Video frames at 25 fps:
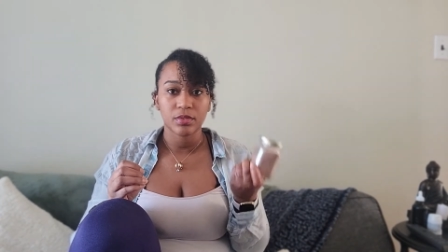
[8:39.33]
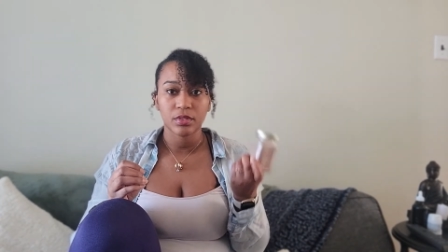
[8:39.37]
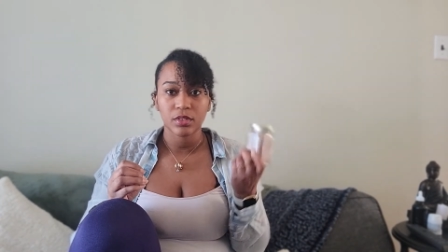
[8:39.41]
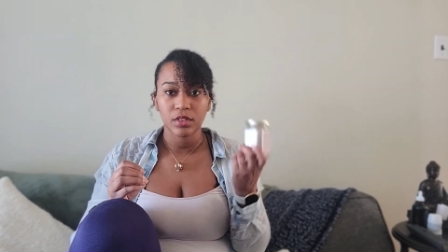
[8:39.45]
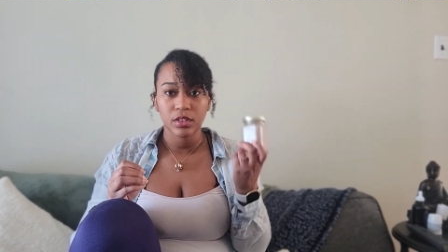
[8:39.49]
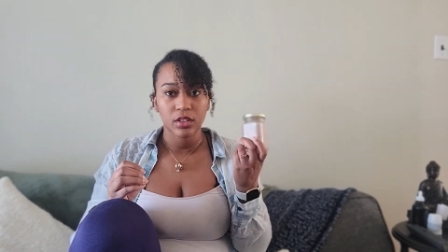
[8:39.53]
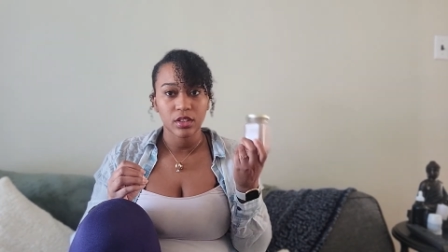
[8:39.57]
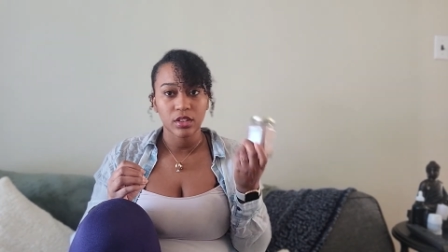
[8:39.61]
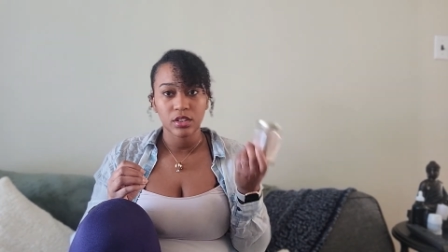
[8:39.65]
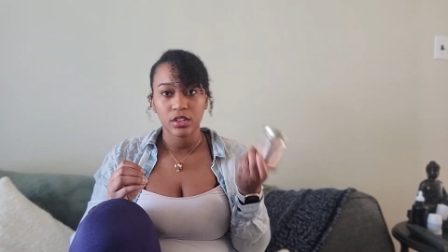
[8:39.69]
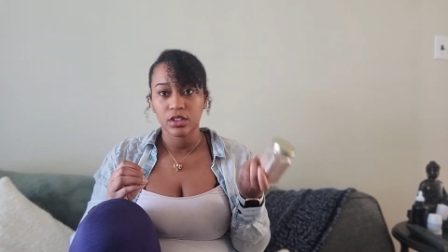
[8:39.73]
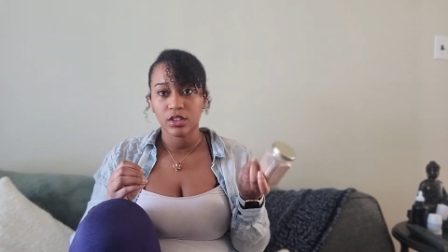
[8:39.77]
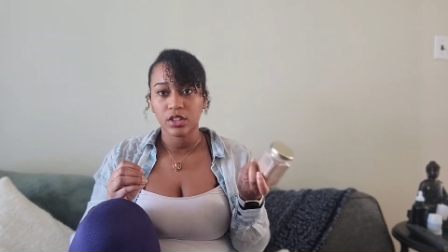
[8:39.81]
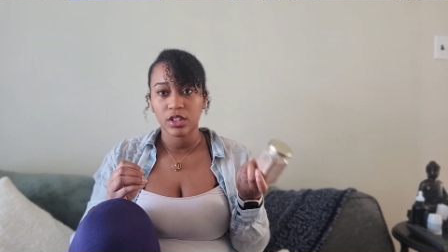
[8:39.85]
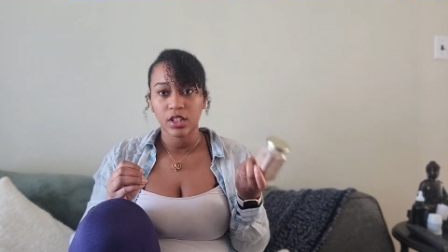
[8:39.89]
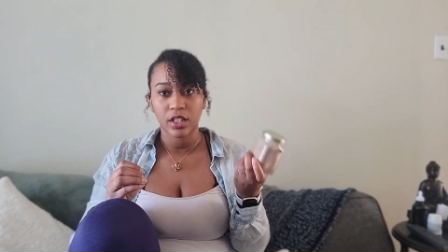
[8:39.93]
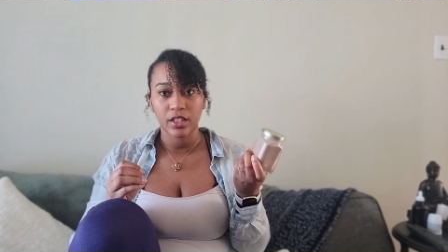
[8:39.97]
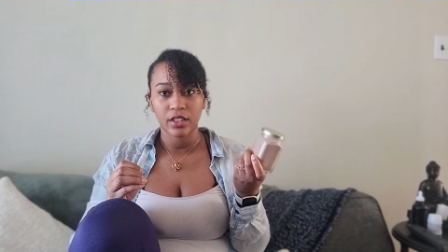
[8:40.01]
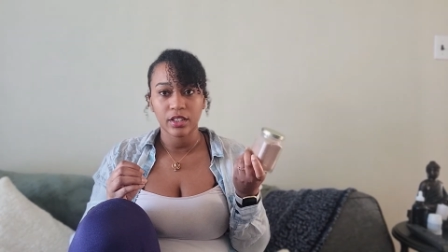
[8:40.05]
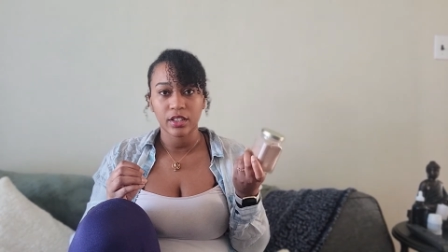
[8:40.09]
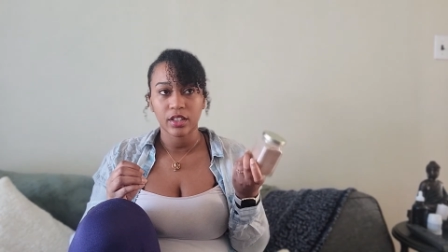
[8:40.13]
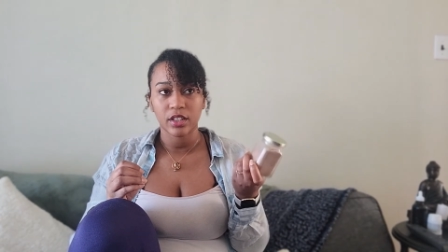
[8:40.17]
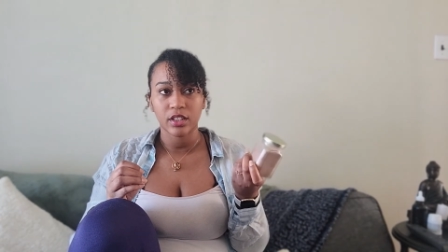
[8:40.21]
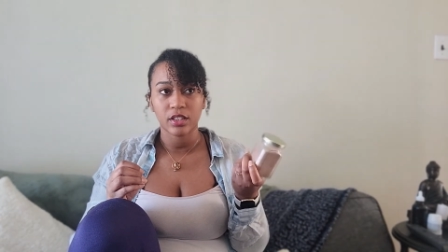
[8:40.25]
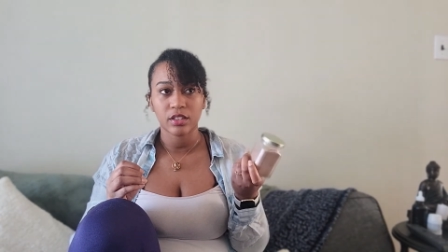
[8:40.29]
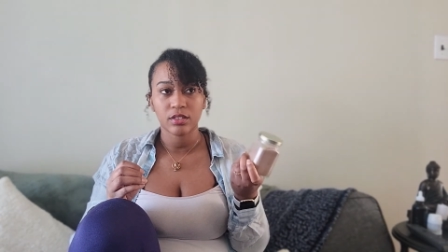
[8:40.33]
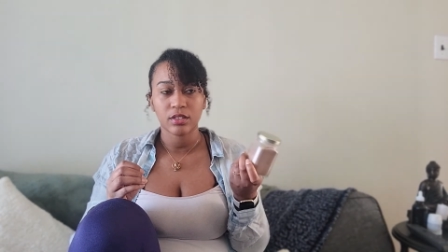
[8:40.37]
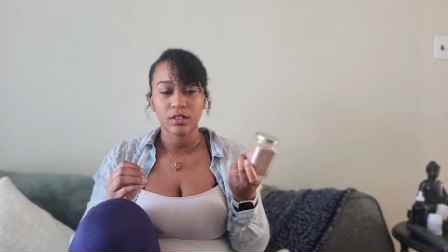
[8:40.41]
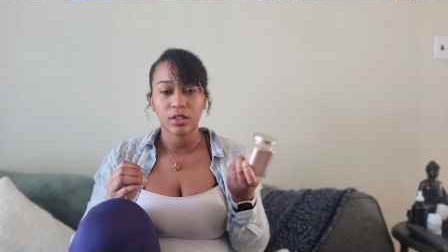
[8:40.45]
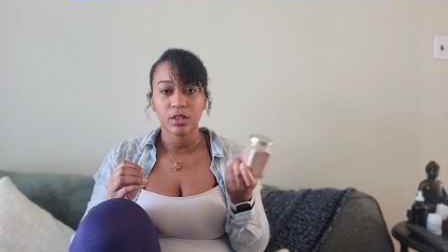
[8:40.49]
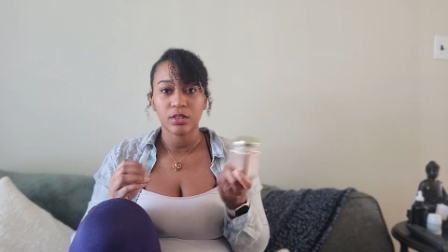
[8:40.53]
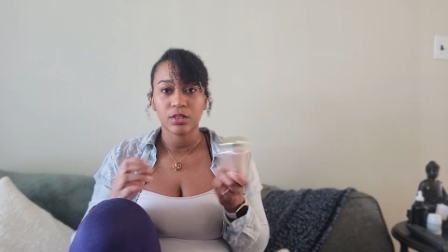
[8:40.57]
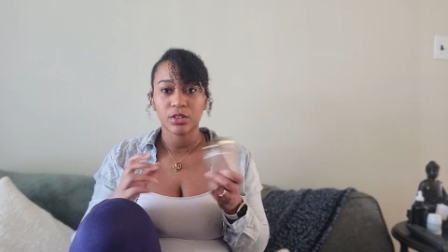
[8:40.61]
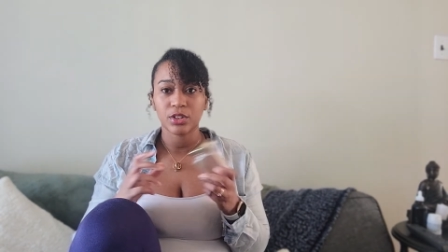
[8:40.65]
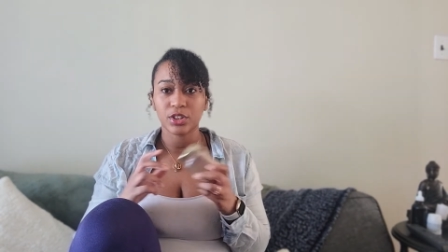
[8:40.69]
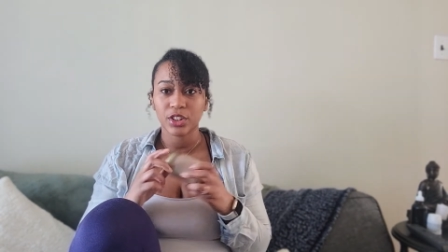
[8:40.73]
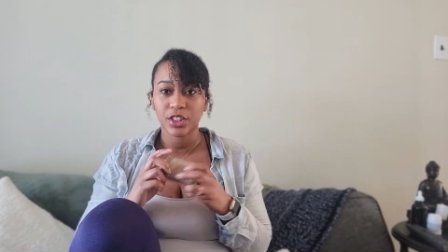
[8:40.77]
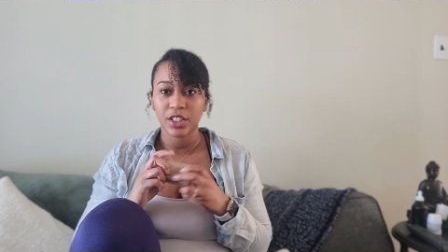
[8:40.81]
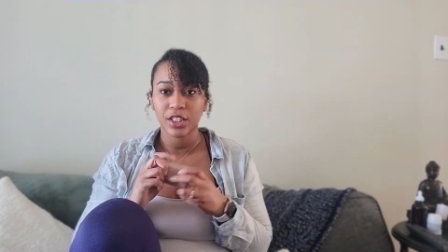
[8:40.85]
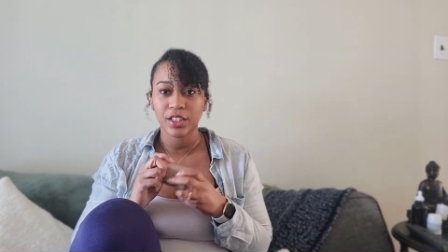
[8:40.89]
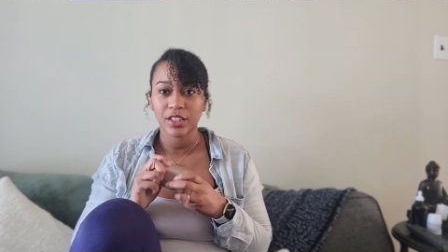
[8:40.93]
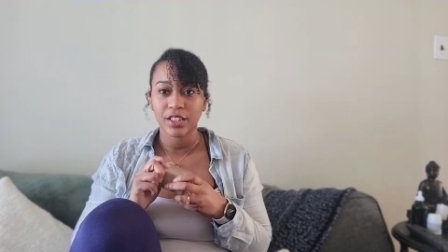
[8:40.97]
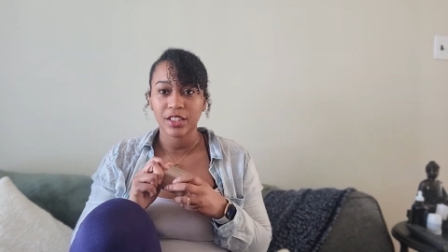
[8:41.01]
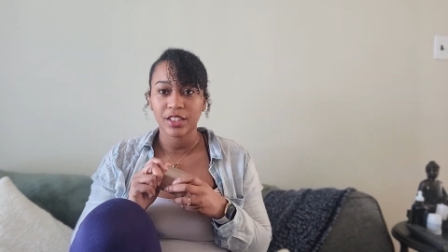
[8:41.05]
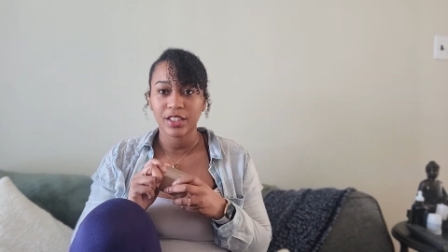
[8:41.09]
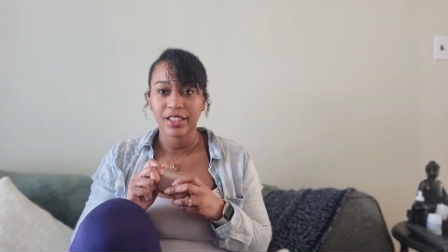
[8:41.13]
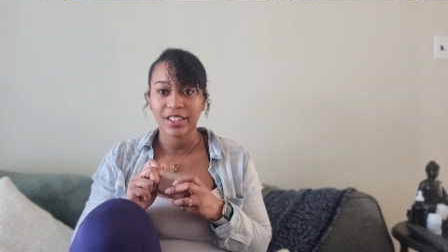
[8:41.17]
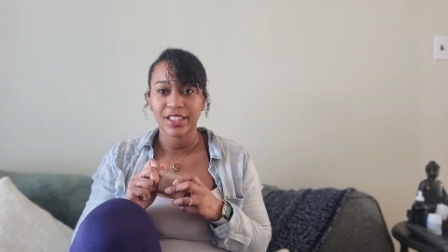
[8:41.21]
COCOCHAGA,